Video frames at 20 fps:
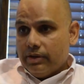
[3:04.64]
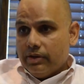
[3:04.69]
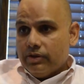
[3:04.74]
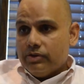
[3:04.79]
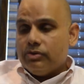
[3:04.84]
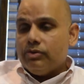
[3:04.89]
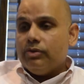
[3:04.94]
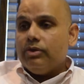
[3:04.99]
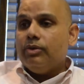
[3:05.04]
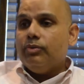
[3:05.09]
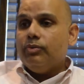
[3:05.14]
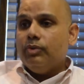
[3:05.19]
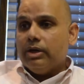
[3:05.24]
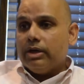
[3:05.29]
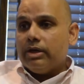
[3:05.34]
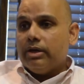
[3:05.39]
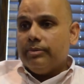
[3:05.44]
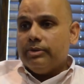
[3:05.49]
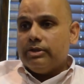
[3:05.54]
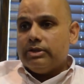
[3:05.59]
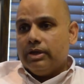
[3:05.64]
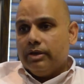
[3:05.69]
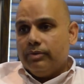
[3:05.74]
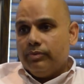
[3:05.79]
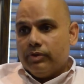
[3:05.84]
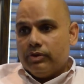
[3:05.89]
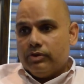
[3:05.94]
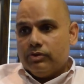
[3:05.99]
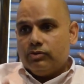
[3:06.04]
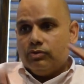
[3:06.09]
So there will come a time
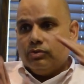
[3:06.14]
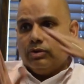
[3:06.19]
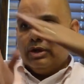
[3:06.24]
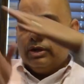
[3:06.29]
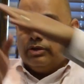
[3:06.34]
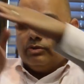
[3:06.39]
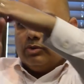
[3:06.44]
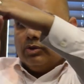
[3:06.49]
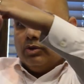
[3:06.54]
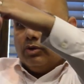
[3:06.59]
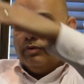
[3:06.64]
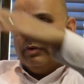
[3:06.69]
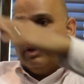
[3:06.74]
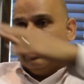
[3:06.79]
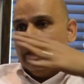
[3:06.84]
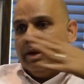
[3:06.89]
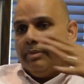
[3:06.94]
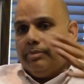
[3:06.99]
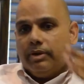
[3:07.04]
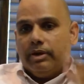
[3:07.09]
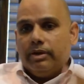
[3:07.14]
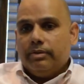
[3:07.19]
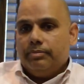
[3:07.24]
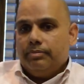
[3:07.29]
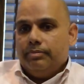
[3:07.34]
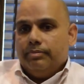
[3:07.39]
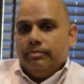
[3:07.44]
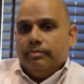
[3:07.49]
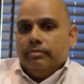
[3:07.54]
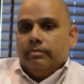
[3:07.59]
when the two lines will overlap.
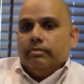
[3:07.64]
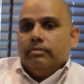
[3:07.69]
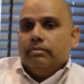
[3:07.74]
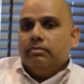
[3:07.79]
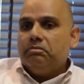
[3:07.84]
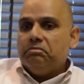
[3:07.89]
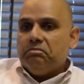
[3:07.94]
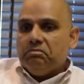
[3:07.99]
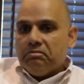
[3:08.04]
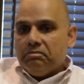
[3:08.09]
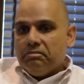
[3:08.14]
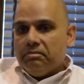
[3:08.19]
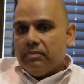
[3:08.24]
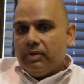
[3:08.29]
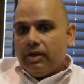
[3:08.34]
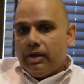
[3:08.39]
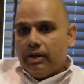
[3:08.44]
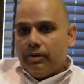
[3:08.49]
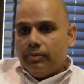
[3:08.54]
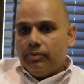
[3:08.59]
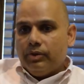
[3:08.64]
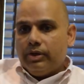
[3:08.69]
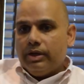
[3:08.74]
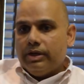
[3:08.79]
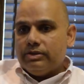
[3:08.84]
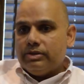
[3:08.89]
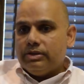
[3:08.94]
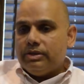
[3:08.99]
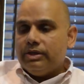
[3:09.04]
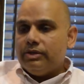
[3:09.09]
I would
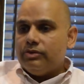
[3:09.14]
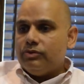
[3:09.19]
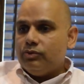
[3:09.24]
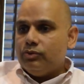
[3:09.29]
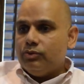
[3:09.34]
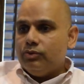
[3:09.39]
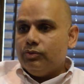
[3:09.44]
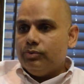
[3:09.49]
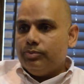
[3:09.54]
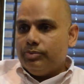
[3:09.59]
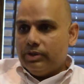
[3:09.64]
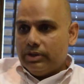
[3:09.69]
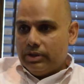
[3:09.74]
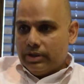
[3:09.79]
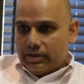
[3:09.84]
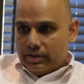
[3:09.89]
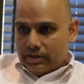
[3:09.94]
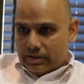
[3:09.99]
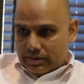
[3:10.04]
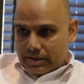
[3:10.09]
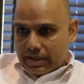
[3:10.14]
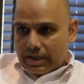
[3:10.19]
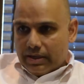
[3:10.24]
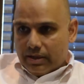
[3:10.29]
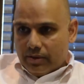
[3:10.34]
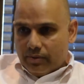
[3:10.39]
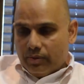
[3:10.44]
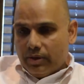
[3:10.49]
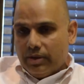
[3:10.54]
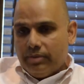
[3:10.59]
hesitate to predict exactly
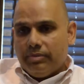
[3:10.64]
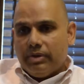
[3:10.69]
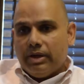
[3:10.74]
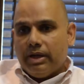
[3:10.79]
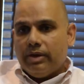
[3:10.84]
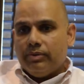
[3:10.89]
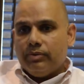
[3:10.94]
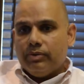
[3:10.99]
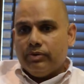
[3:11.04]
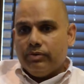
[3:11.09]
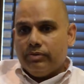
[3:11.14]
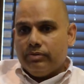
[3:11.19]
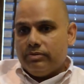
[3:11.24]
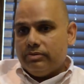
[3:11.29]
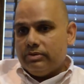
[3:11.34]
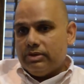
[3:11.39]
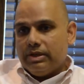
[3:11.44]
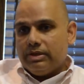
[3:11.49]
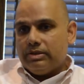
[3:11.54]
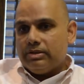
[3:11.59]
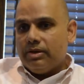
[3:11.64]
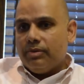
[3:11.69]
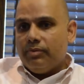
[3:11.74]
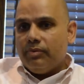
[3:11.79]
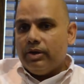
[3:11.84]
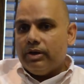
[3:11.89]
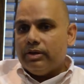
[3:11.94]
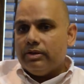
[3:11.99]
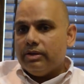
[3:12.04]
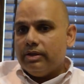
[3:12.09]
when, but I would say
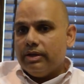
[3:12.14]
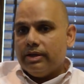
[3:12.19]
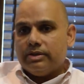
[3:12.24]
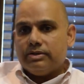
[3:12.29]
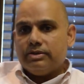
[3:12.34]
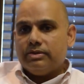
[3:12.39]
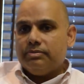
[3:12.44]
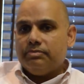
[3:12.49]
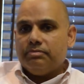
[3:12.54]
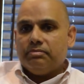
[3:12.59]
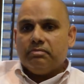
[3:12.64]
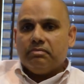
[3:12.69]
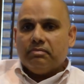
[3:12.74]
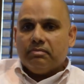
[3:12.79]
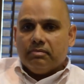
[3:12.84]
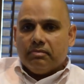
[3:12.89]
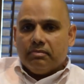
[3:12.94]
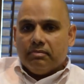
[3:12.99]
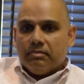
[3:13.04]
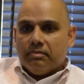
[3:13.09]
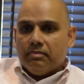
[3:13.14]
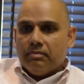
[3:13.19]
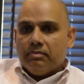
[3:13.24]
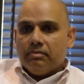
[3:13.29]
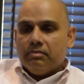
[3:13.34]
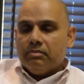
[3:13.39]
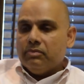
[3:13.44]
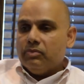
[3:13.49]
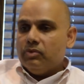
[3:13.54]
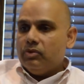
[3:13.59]
somewhere in the next
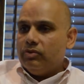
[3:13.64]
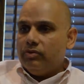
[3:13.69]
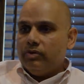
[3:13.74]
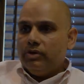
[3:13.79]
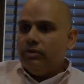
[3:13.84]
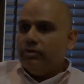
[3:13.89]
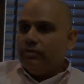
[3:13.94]
3 to